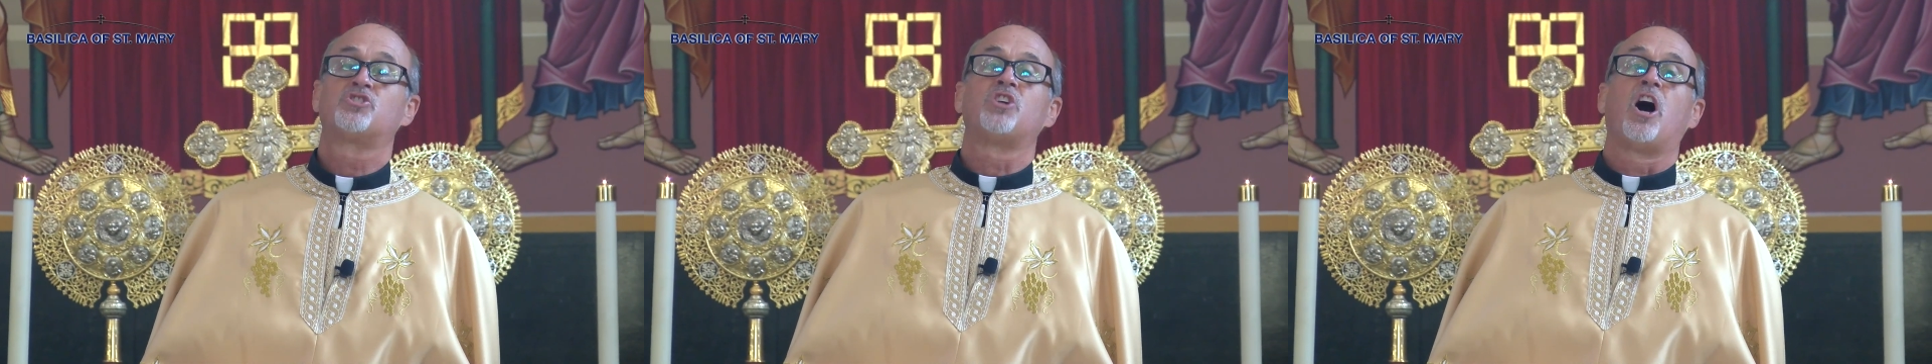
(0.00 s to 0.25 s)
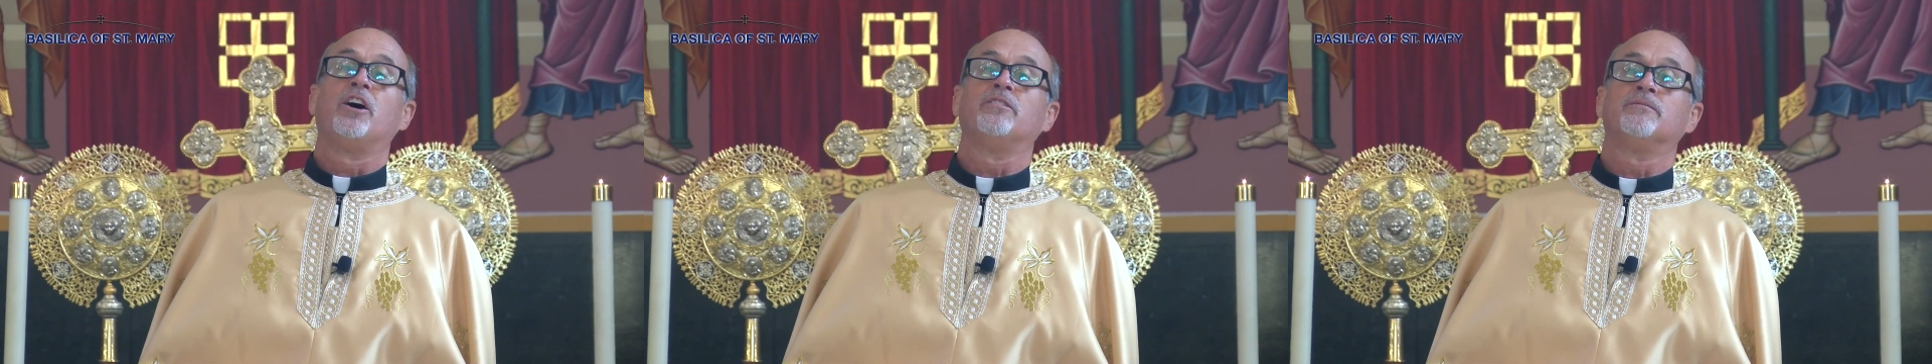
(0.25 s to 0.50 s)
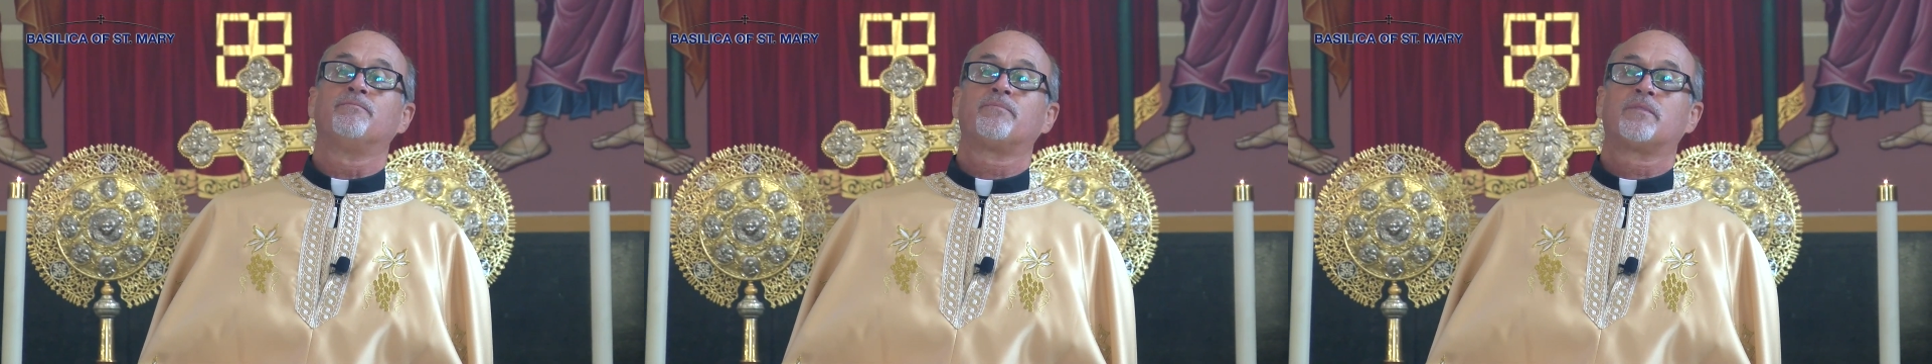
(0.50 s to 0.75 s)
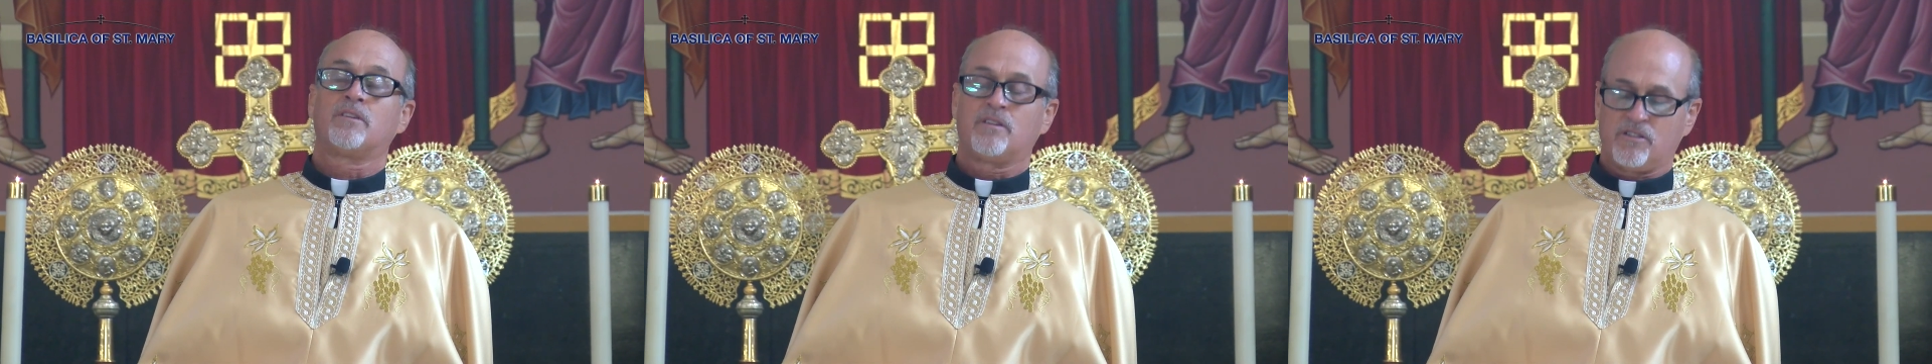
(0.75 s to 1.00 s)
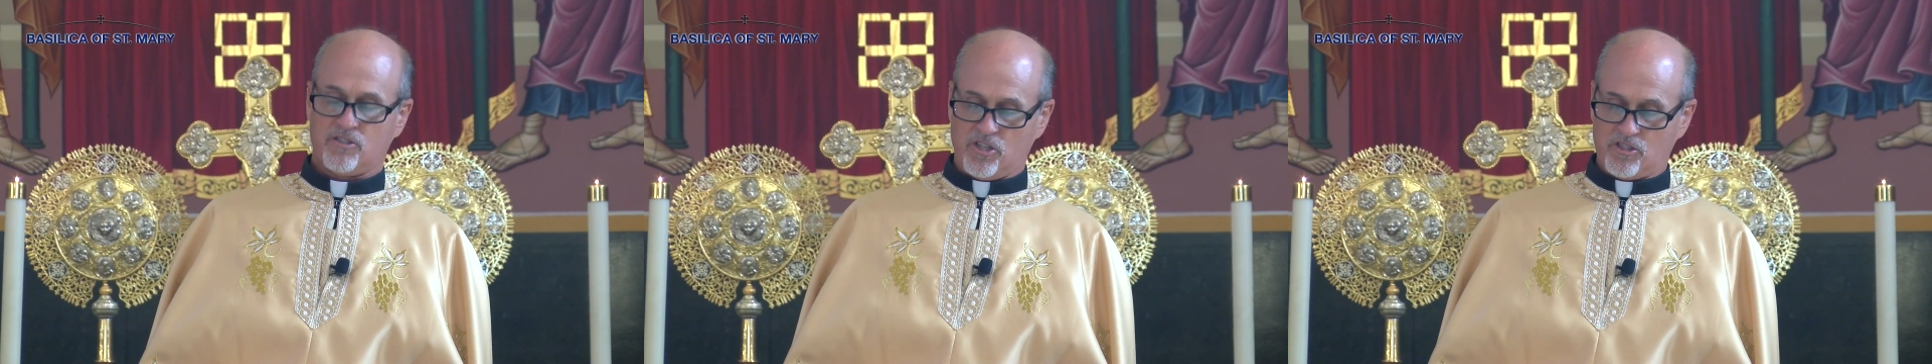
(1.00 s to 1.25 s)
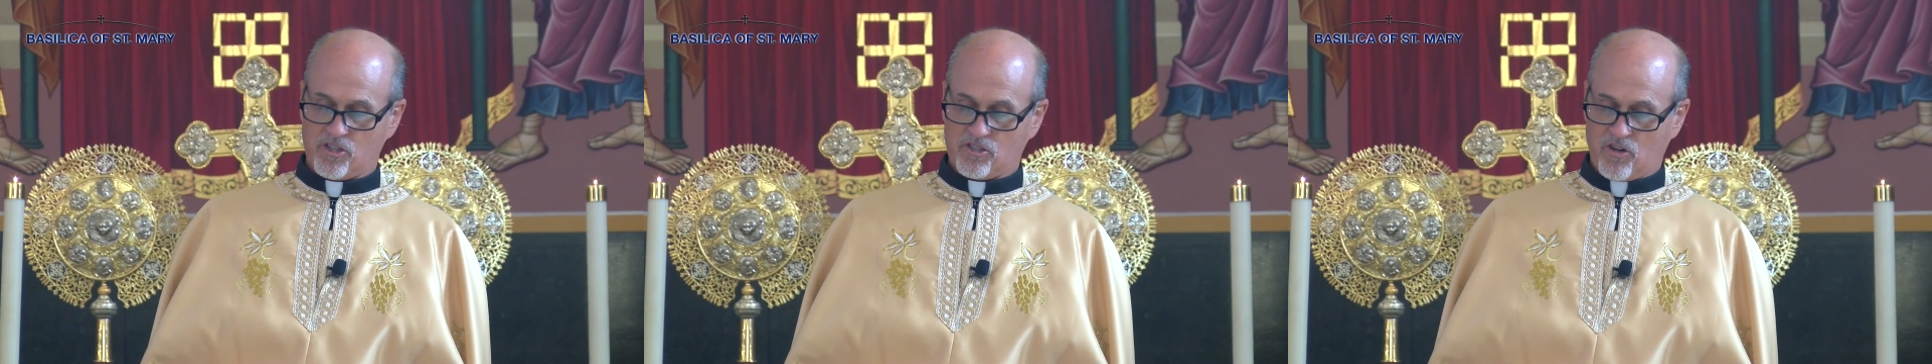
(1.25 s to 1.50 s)
Son,
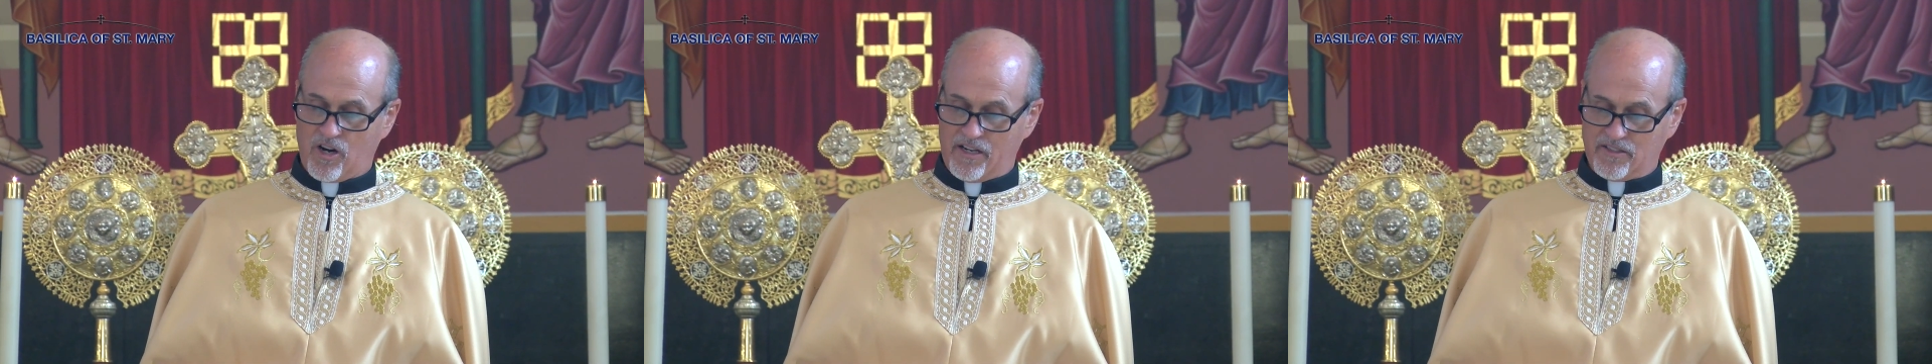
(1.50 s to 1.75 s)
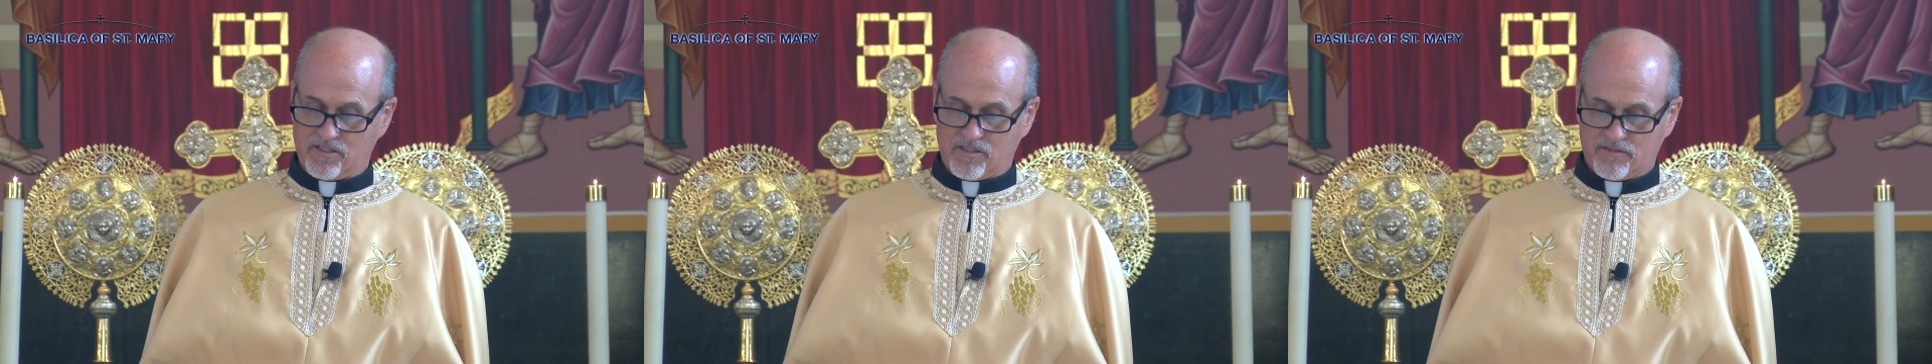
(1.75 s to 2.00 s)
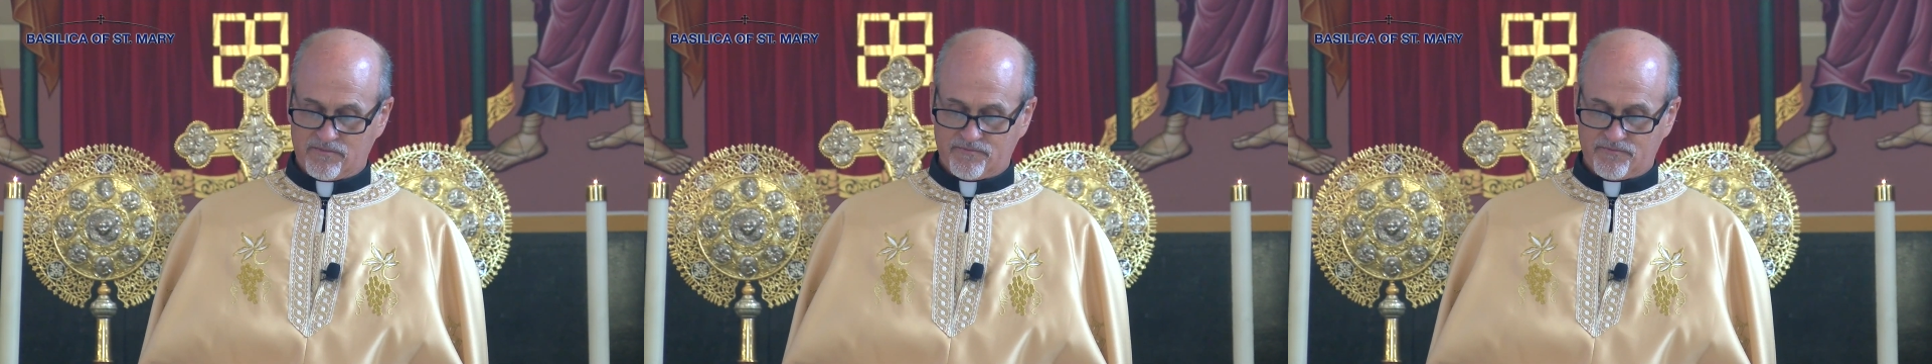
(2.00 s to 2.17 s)
Jesus Christ.